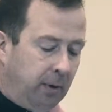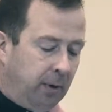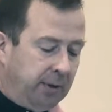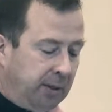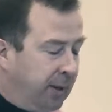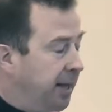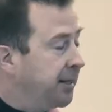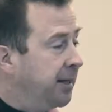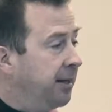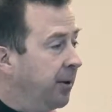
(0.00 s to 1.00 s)
It's a
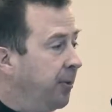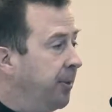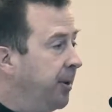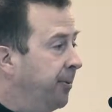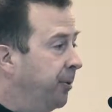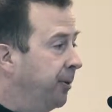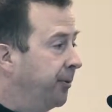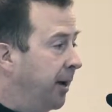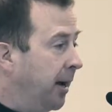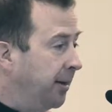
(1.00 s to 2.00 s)
lesson that we people of
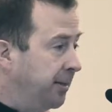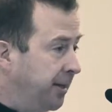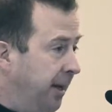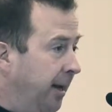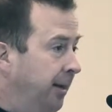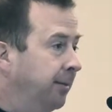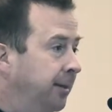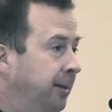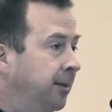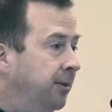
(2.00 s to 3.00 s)
God today
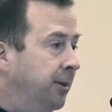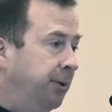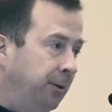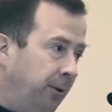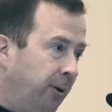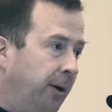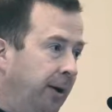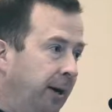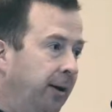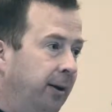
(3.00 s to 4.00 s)
need to learn
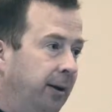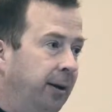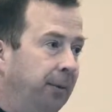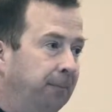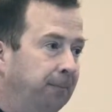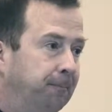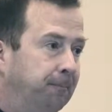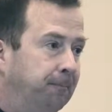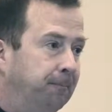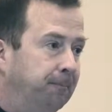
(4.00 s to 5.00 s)
again and again,
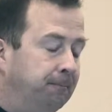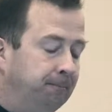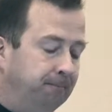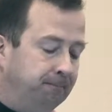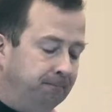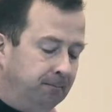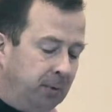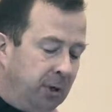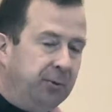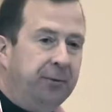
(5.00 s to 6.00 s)

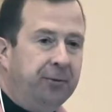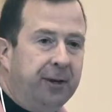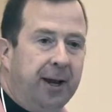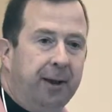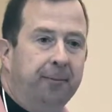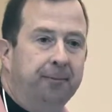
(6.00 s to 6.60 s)
because we forget.